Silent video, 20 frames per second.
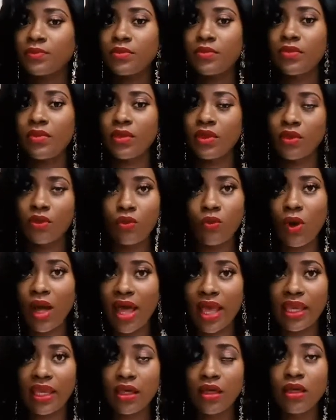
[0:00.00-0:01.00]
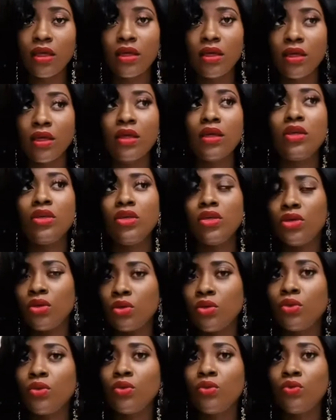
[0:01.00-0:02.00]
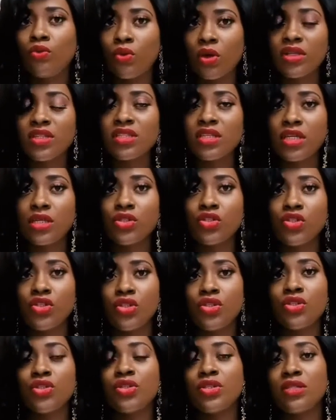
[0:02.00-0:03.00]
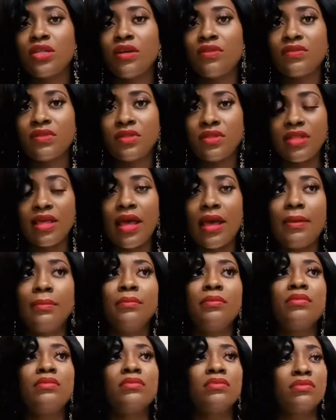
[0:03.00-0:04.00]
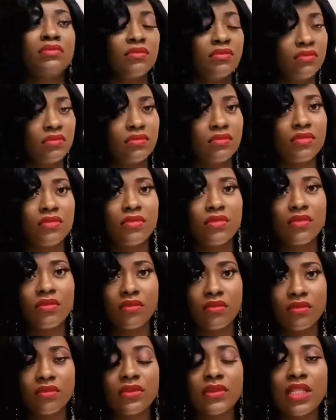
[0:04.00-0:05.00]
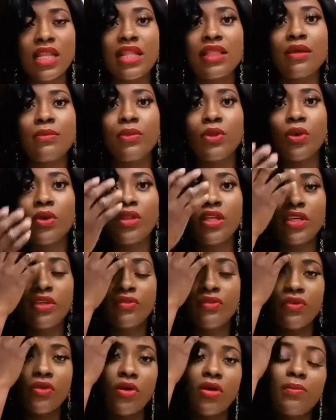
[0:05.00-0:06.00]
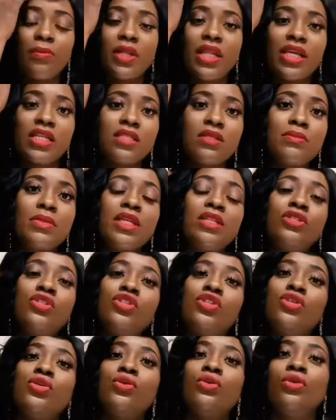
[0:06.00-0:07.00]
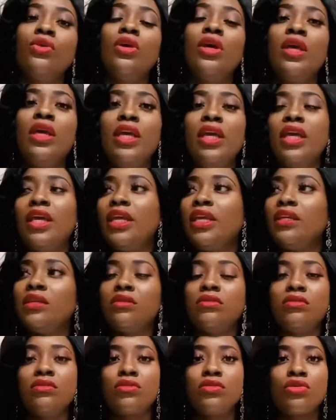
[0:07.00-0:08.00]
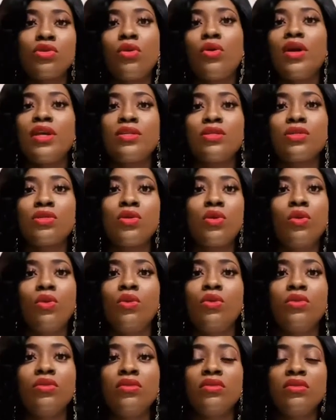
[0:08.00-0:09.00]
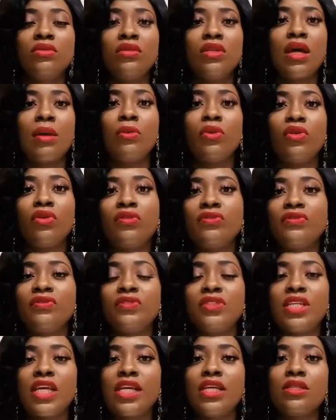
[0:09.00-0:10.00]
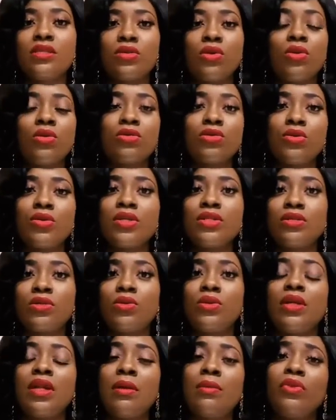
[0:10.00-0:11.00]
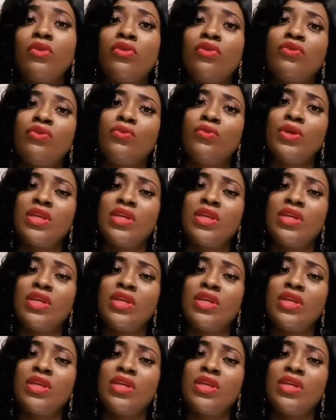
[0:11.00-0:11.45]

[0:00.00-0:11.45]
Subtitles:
Why? You want to introduce yourself to them, let them know that you've got a placement due in so and so number of days or so and so number of weeks.